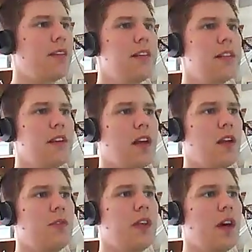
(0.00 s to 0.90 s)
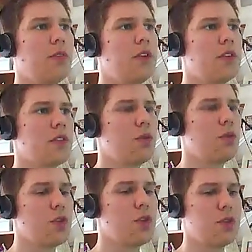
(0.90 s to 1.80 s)
at this scale without these
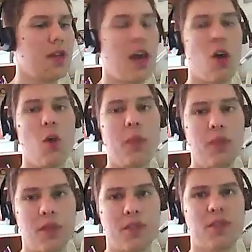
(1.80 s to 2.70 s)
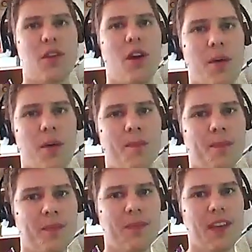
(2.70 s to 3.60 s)
solutions. I hope it was um,
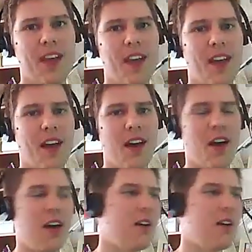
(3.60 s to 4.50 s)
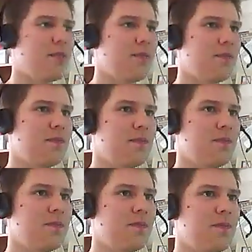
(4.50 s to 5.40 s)
um,
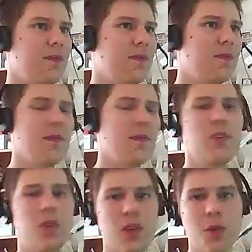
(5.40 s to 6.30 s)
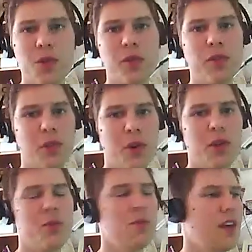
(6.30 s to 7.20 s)
useful for
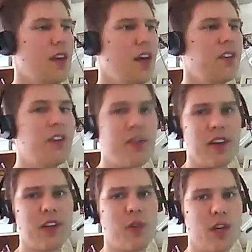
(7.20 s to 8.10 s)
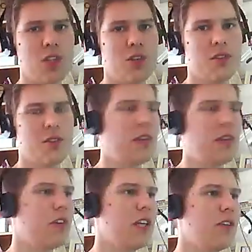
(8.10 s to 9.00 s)
you. If you have any questions,
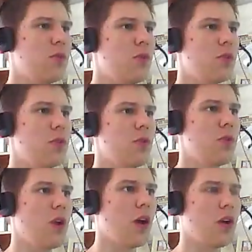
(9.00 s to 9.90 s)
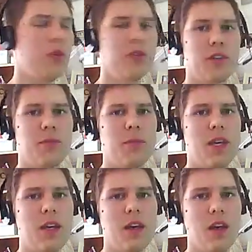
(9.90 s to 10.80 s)
feel free to to uh, contact
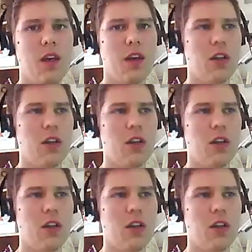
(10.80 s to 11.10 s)
me